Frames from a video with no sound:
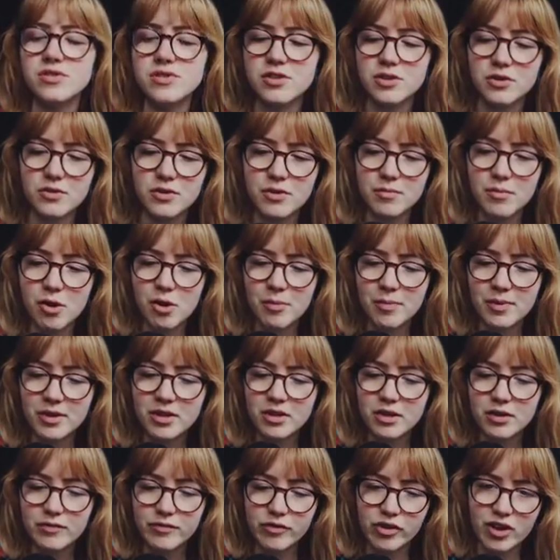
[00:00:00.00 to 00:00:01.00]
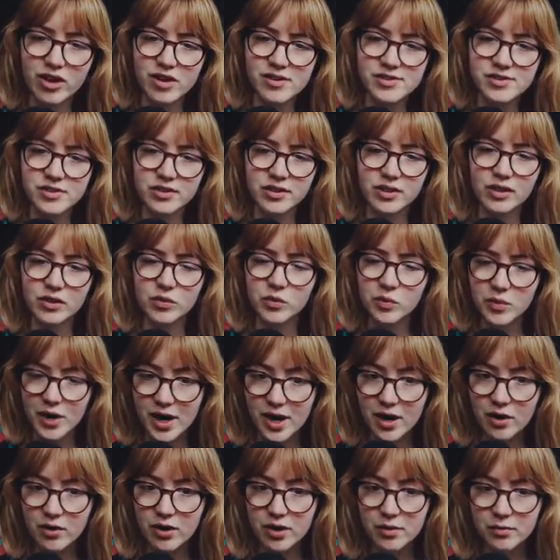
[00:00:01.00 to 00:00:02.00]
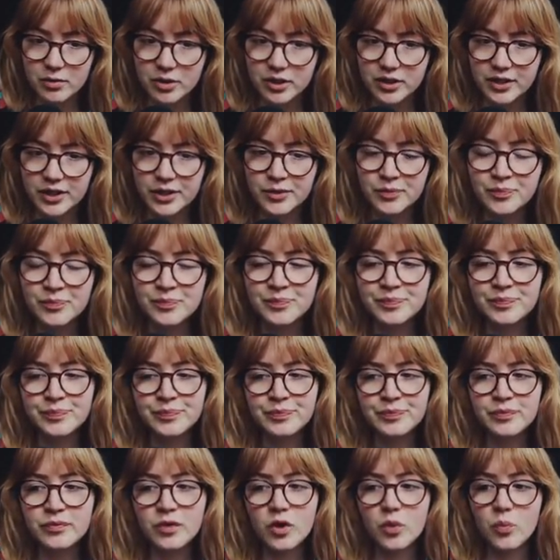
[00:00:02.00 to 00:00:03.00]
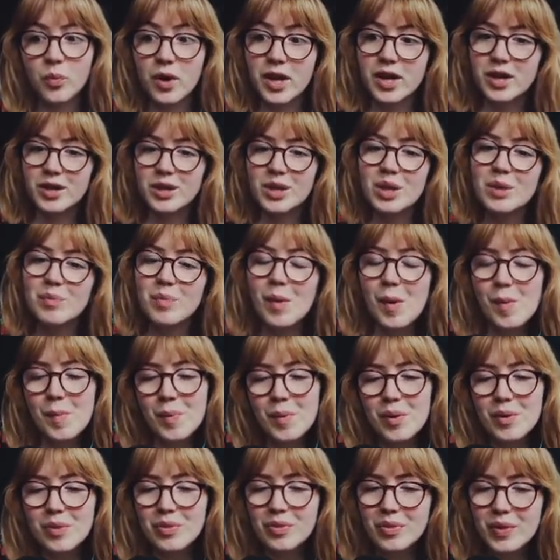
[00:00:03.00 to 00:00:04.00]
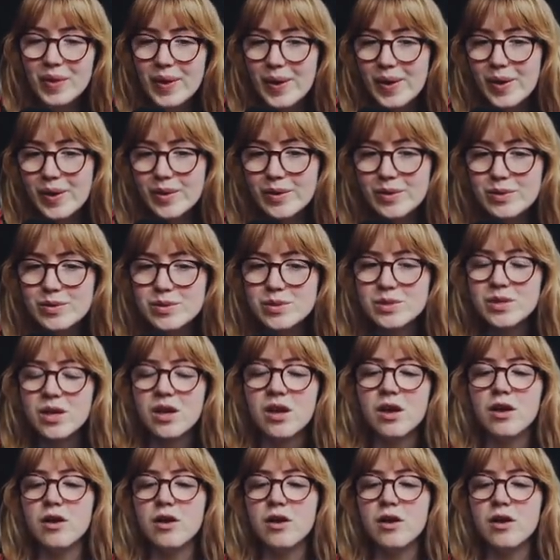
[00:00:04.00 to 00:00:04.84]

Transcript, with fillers: So I'm hoping none of you guys are like, wow, Emily, way to keep up on things.